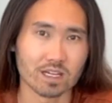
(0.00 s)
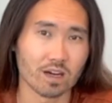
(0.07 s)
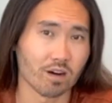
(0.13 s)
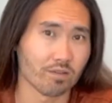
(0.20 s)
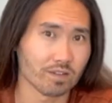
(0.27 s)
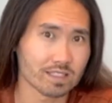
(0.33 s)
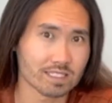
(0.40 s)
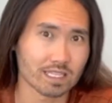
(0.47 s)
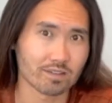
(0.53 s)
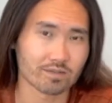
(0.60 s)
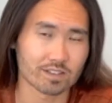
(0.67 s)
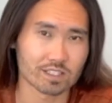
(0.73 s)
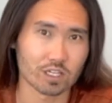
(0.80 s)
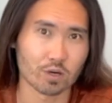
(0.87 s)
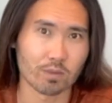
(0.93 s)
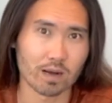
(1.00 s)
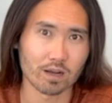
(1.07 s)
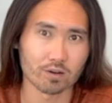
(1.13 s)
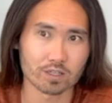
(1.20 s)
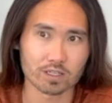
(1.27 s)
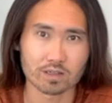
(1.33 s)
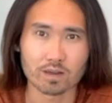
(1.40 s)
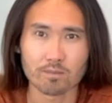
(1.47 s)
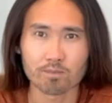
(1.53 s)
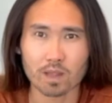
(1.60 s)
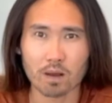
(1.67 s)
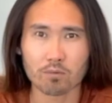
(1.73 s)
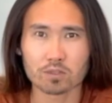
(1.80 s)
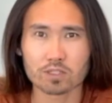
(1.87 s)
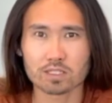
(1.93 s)
of listing for sale owner
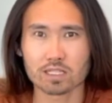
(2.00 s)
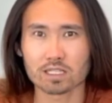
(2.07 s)
and we'll just